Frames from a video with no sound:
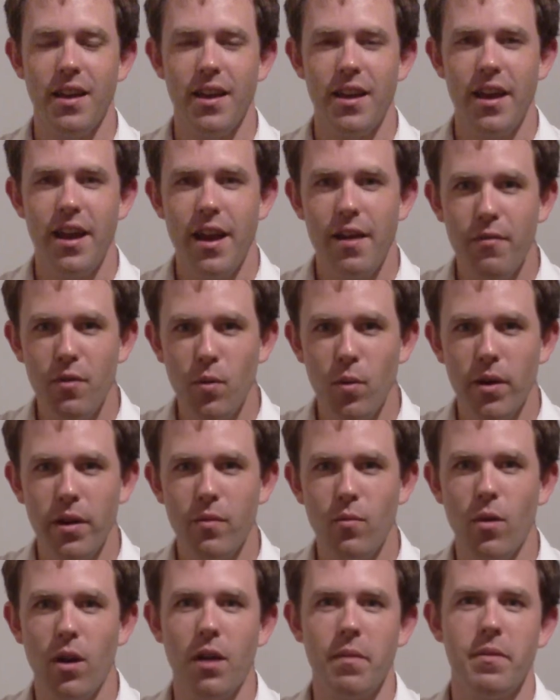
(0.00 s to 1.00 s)
Hey
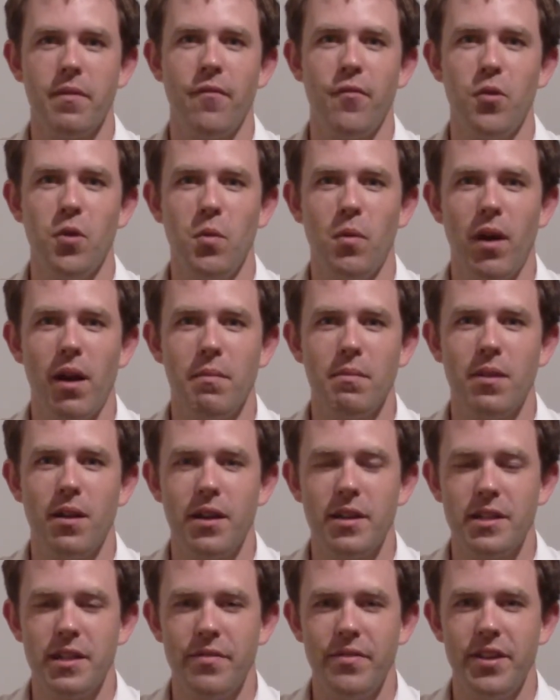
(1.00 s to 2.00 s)
everyone, welcome to
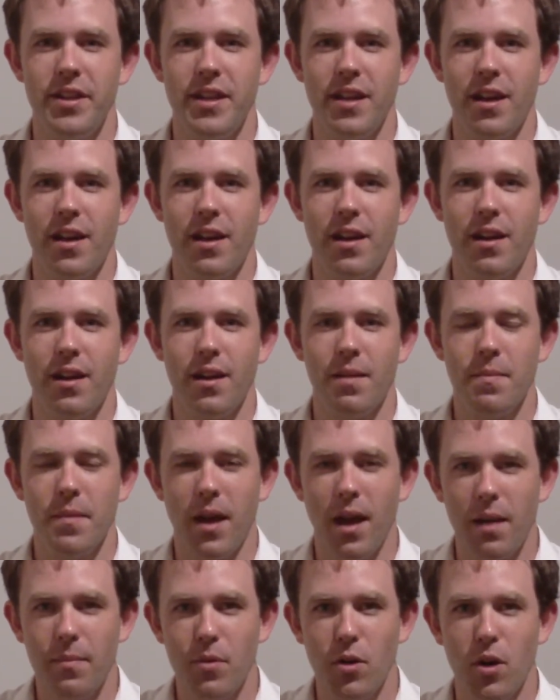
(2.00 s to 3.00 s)
foodandwinevlogtv.com.
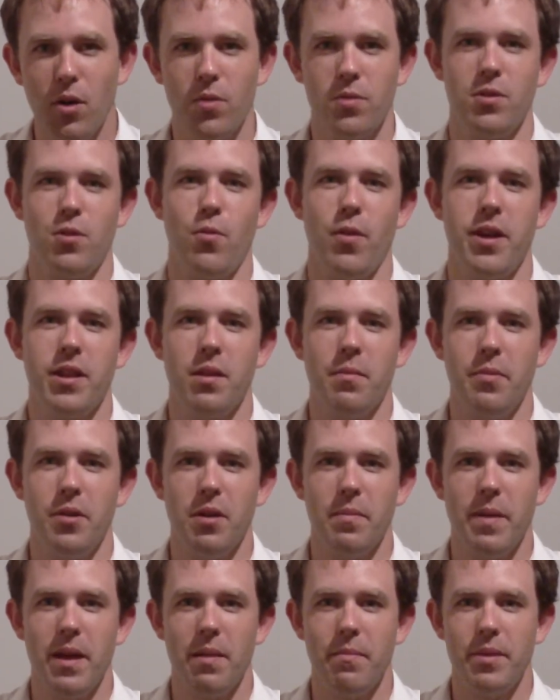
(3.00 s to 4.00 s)
I'm your host, Greg the
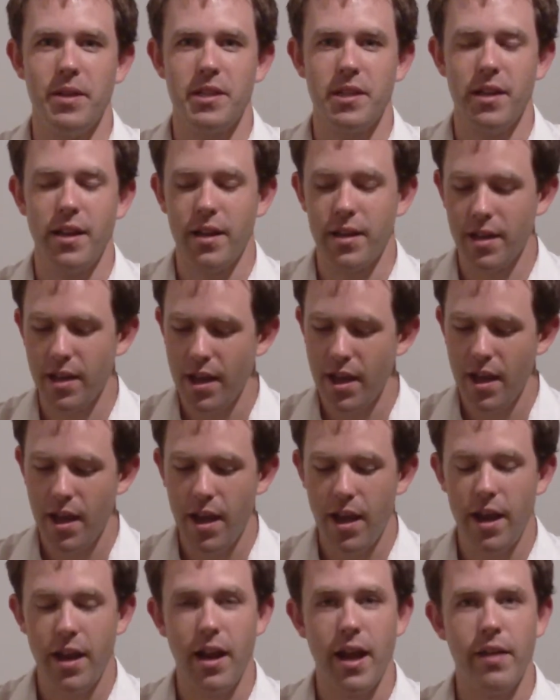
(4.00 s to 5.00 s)
Beer Man Bissonette,
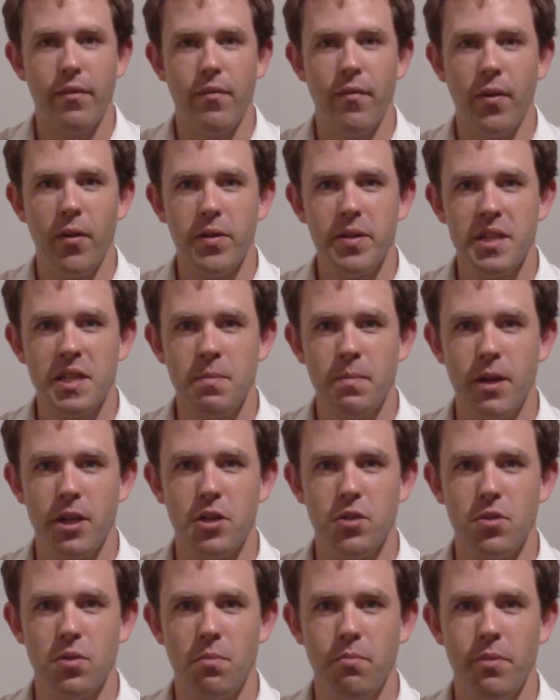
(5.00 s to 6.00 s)
and I have a very
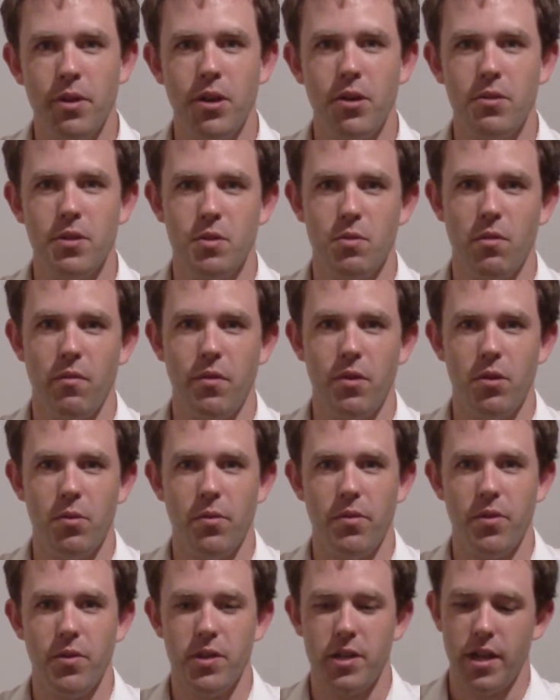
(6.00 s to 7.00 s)
special beer to review
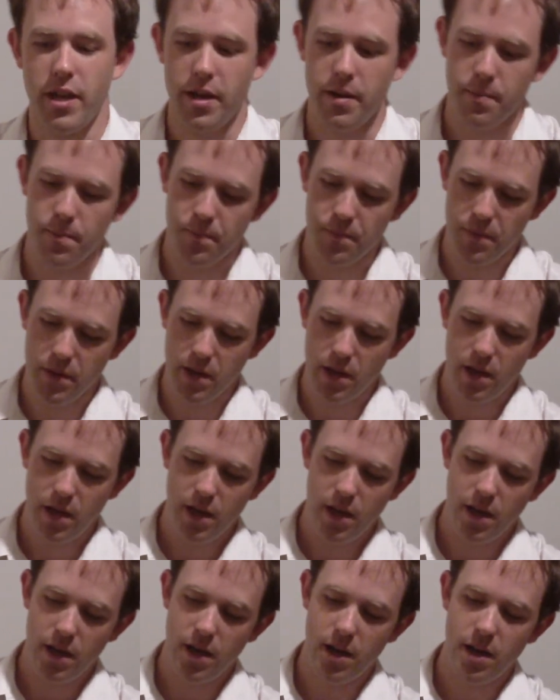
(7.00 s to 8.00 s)
with you today.
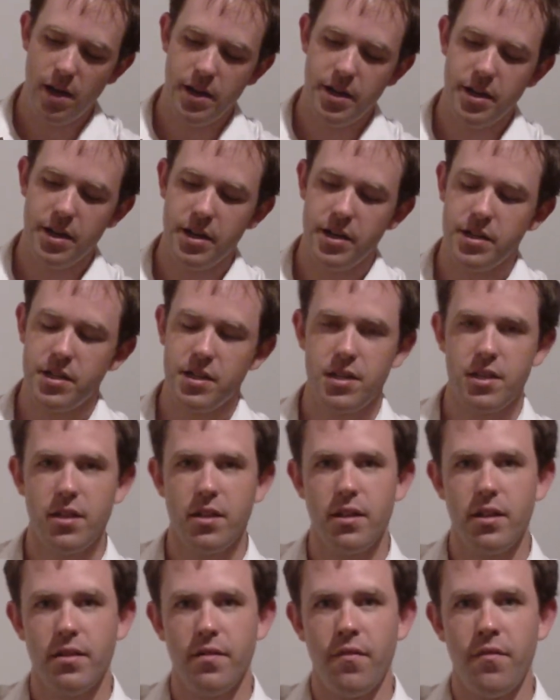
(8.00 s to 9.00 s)
It
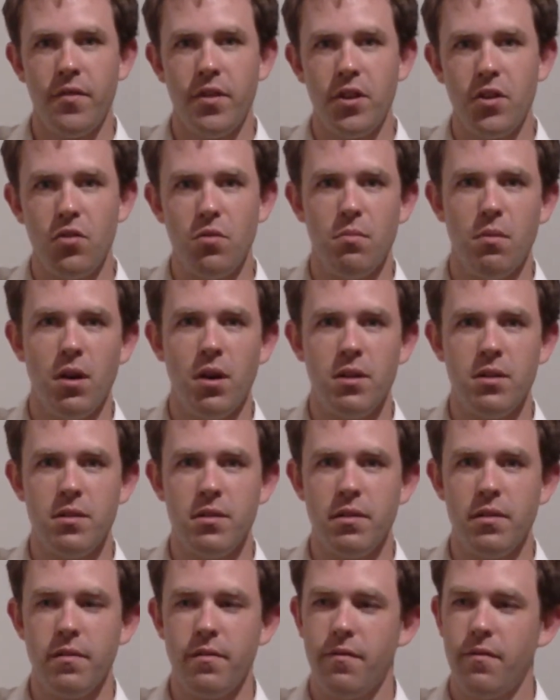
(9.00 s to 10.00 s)
is the
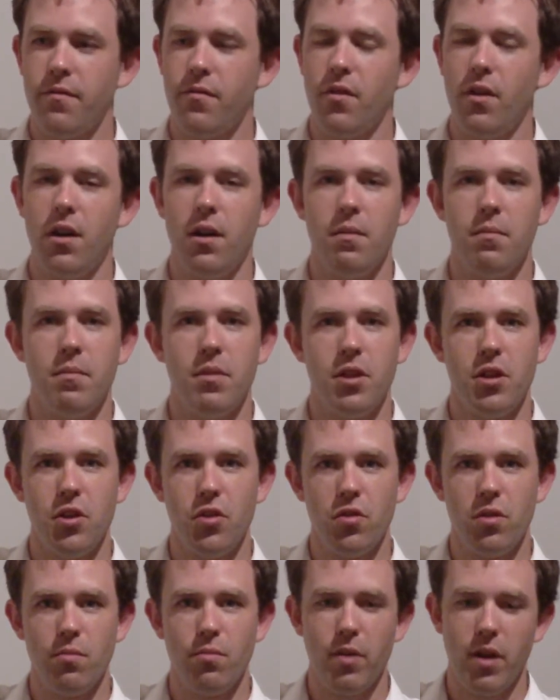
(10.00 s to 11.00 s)
F&WB from
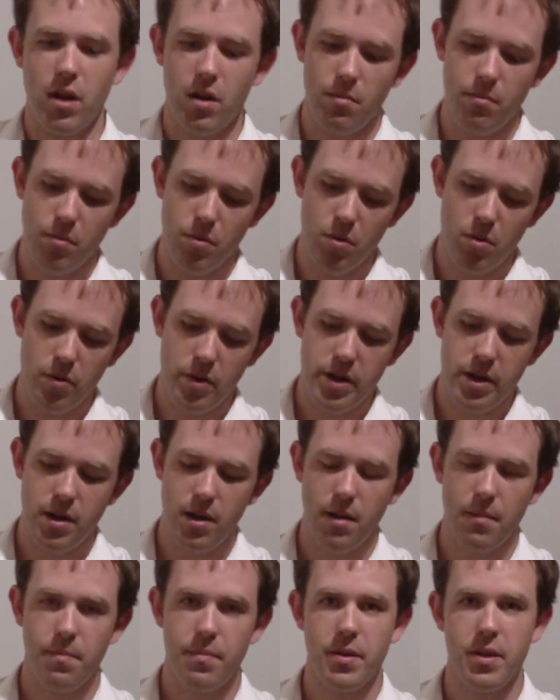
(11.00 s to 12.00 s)
Unibrow Brewery
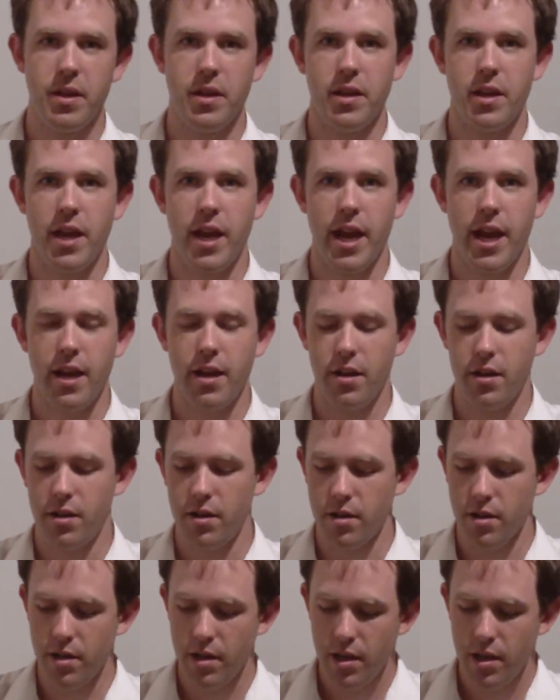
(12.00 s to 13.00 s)
up in
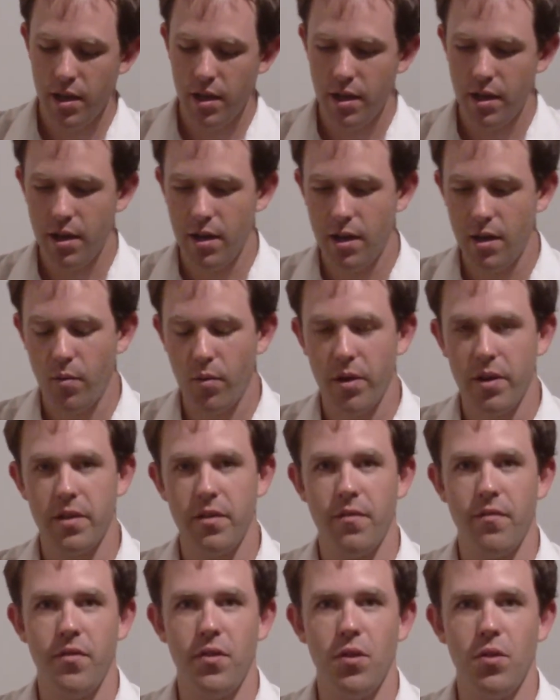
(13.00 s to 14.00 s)
Canada. One of
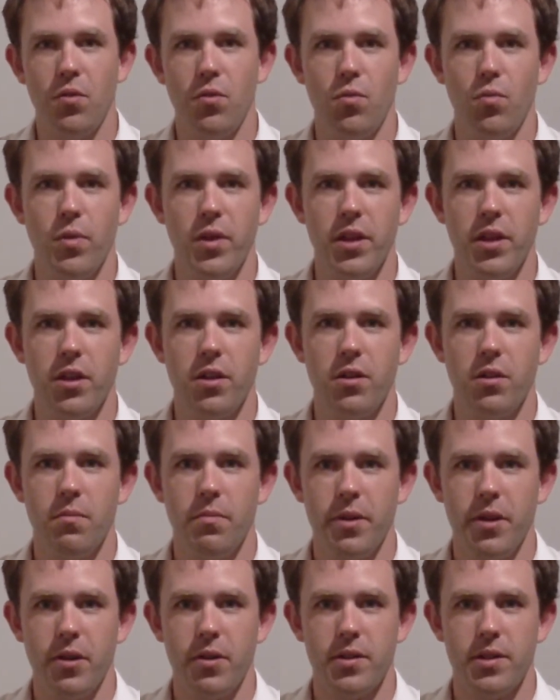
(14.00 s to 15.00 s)
the few really good
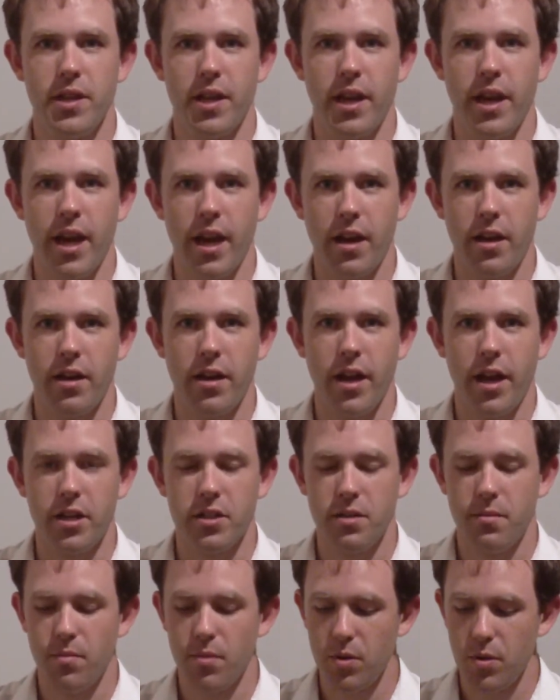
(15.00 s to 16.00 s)
beers that Canada
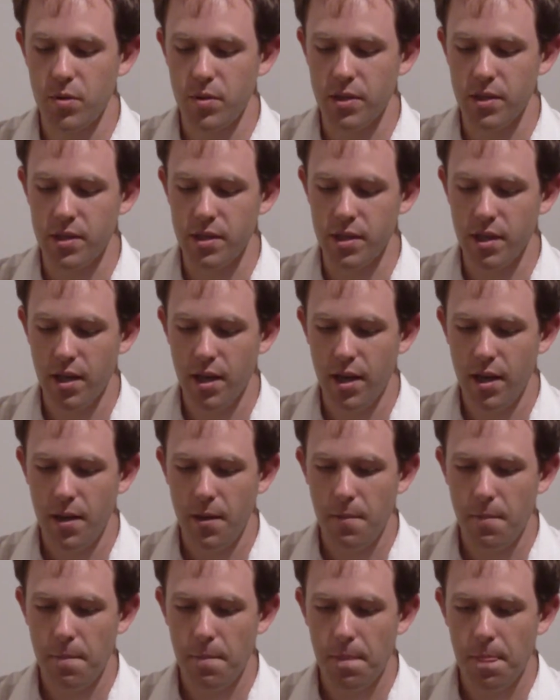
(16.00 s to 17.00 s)
actually produces.
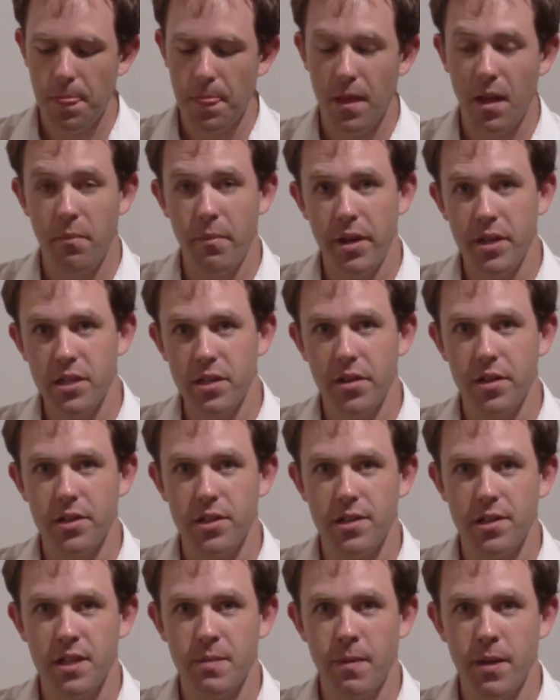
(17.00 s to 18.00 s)
I mention this
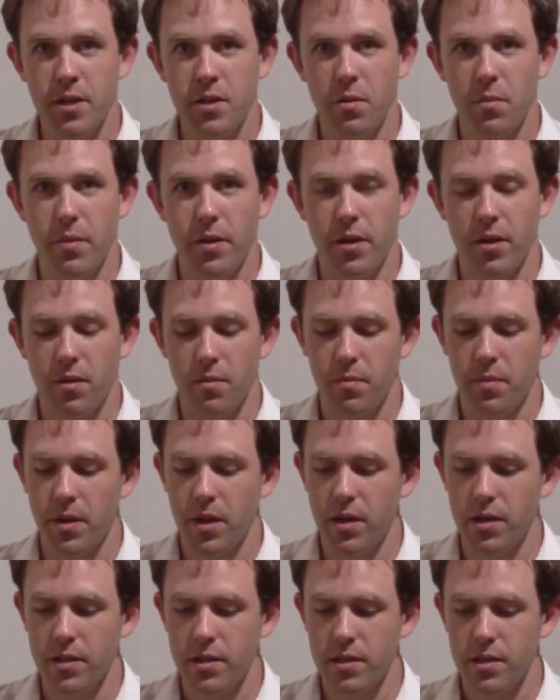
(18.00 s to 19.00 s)
is a special beer
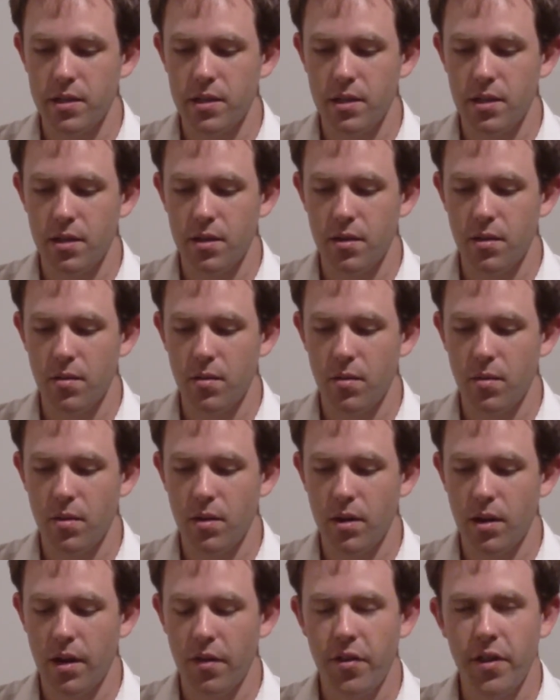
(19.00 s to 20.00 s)
because
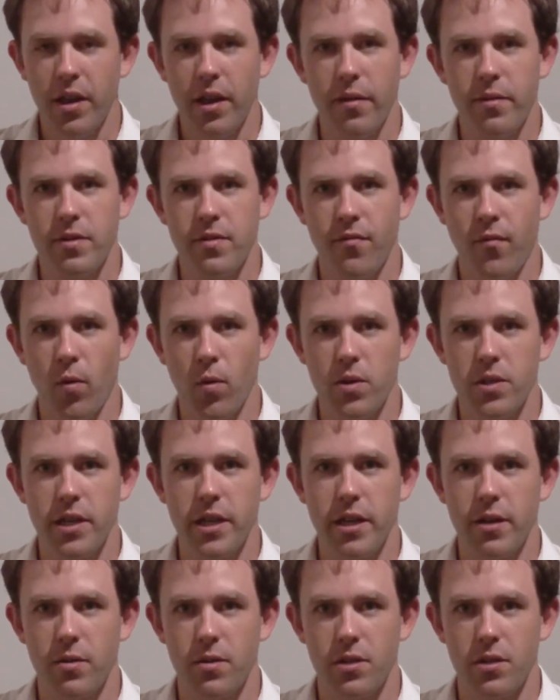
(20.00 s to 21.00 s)
I think I was
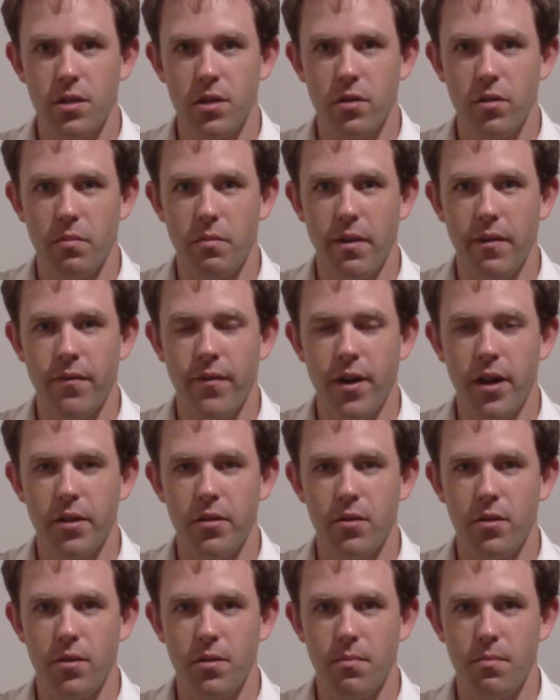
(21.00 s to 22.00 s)
14 or so when my
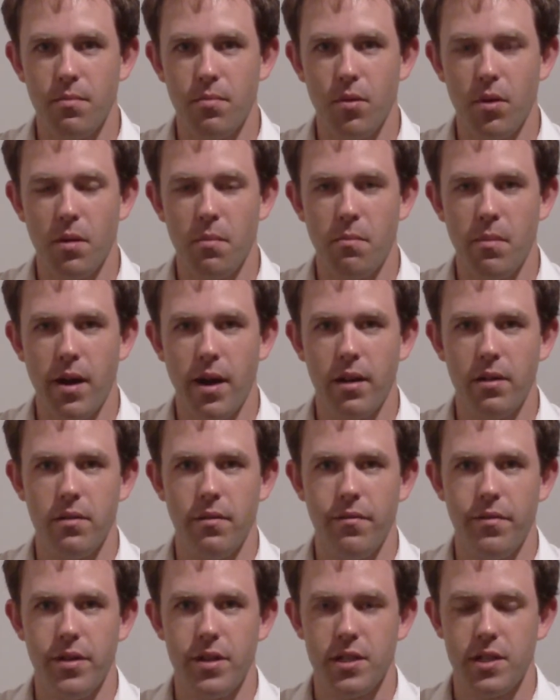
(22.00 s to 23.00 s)
father brought a bottle
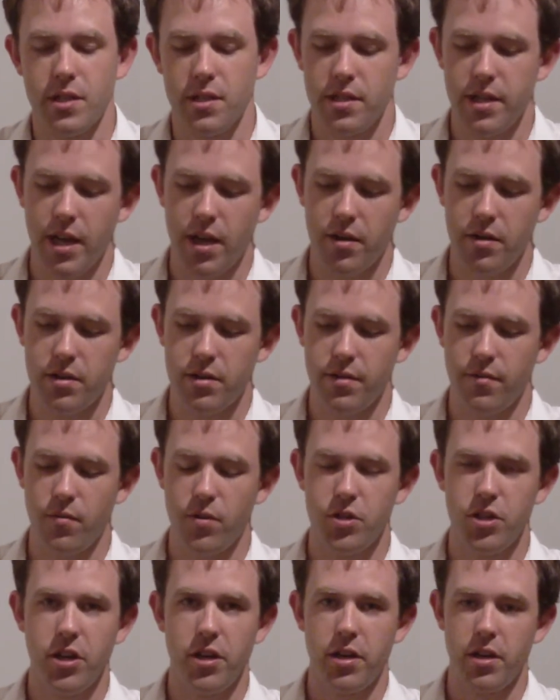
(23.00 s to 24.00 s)
of this down to
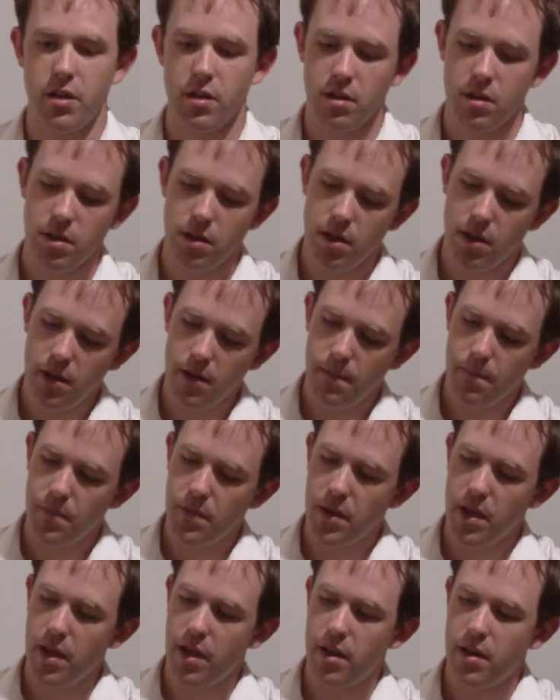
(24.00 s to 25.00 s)
Virginia,
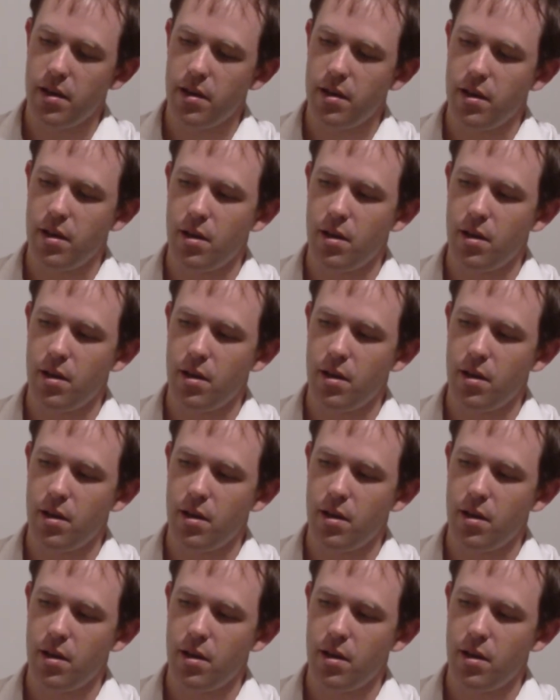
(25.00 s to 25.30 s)
and